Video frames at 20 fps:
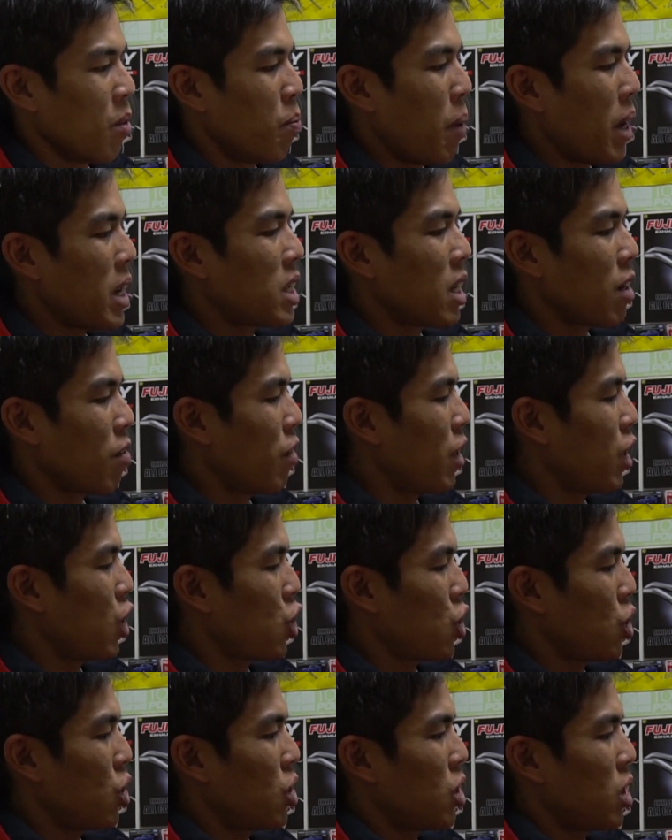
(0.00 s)
basic
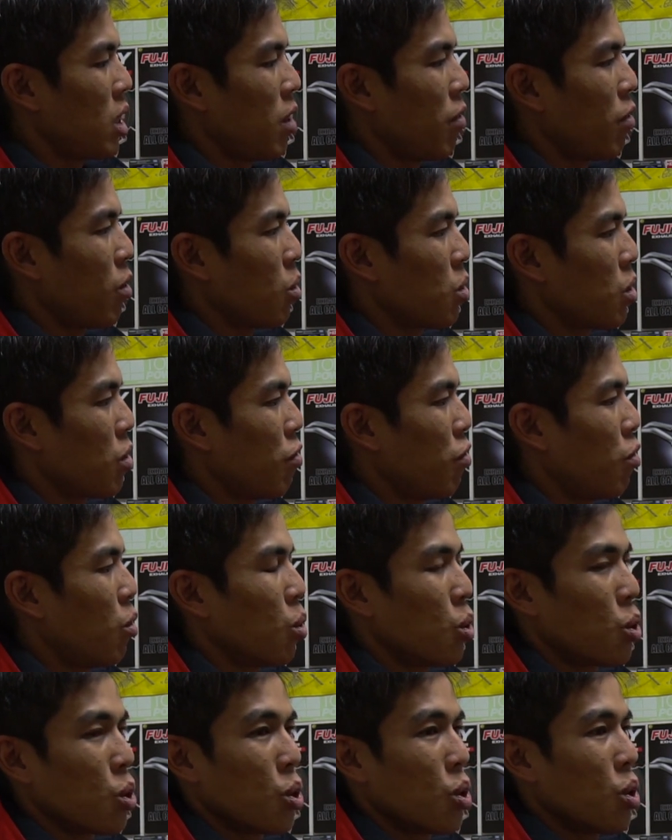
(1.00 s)
versions, and of course the
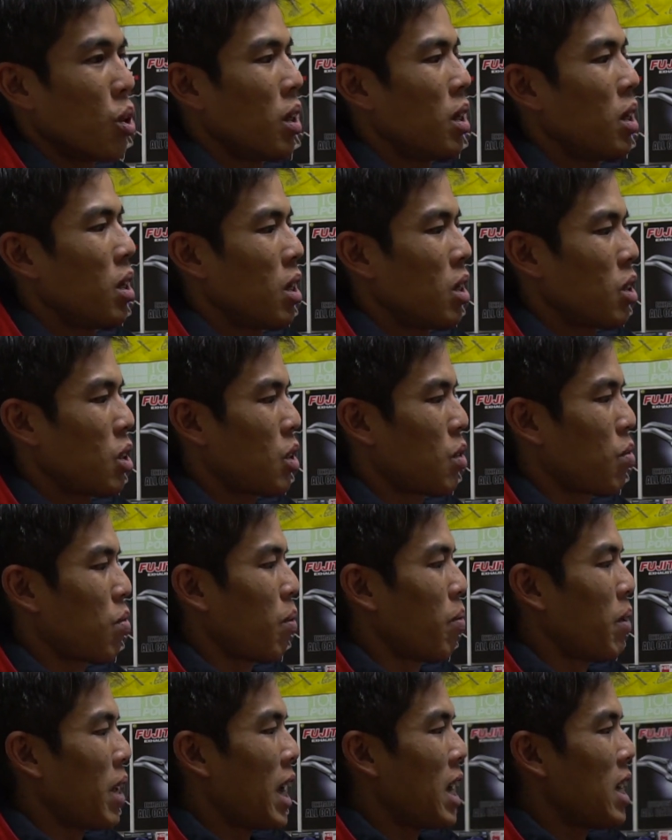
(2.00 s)
four-door. This is
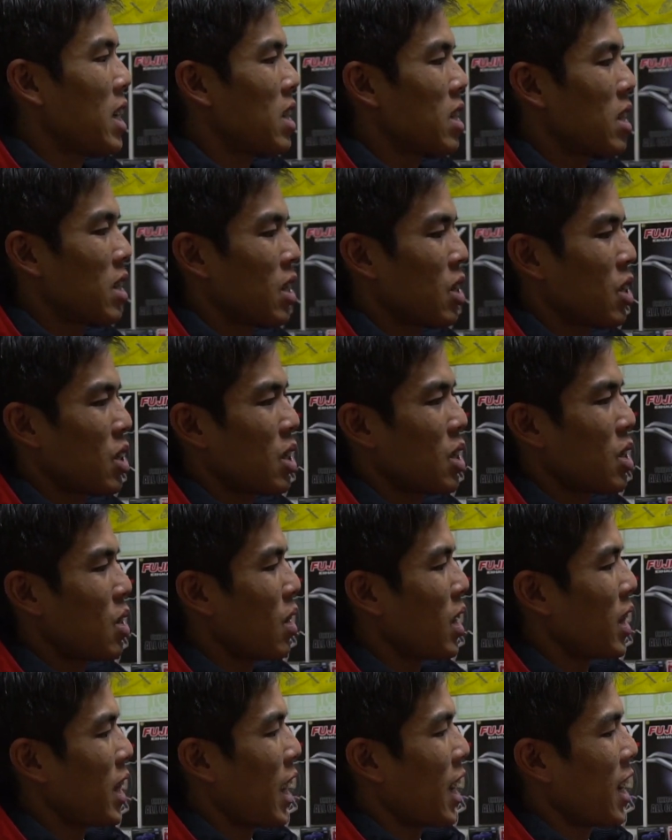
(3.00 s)
from the 80s, and just
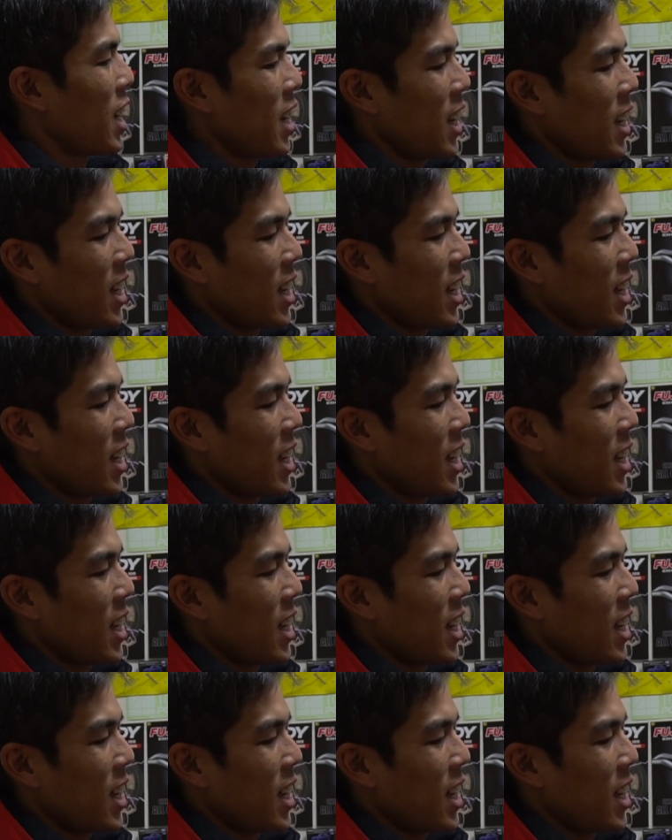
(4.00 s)
look at that,